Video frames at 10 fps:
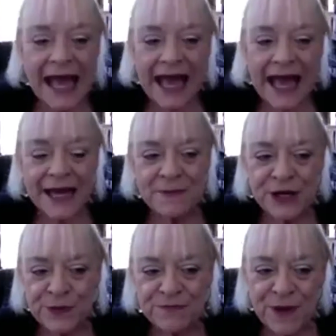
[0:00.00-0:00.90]
and I'm here
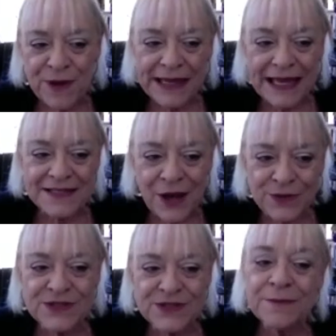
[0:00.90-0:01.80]
with my guest
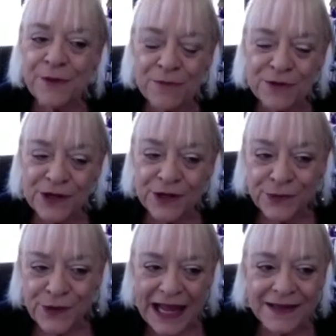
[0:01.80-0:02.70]
host, Barbara
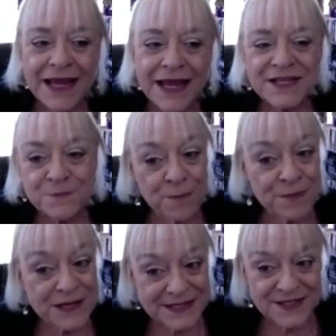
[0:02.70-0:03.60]
Lorraine, Small
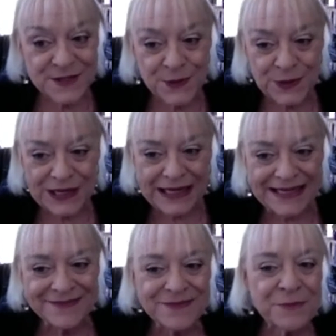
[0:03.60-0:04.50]
Business
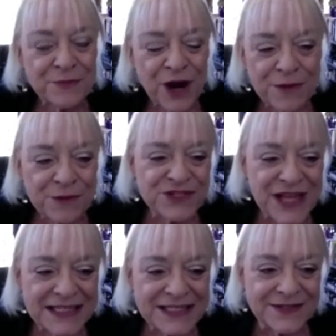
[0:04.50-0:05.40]
Queen. Barbara, would you
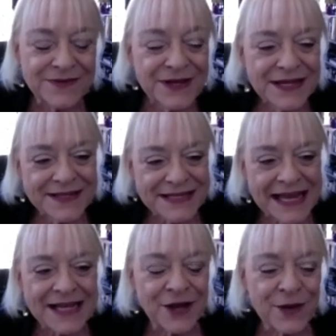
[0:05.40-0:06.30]
like to say
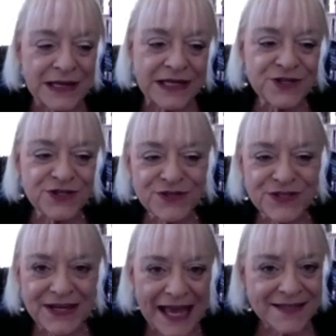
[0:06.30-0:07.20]
hello and introduce our
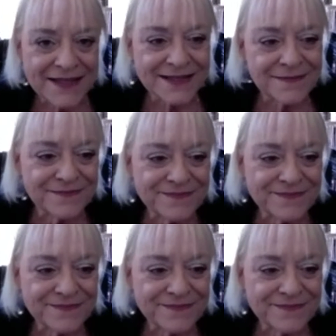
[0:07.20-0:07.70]
guest?